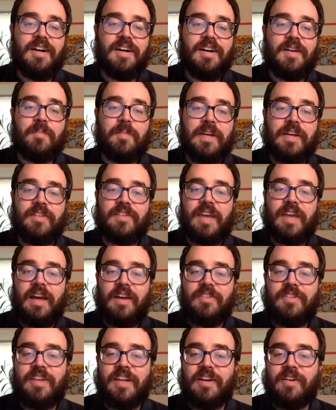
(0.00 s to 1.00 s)
uh, because
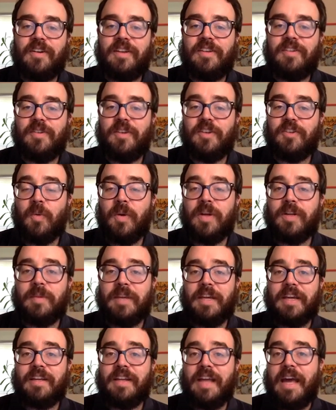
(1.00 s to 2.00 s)
x here is, going
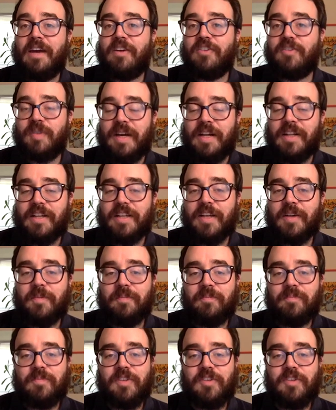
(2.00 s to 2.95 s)
to be an x value.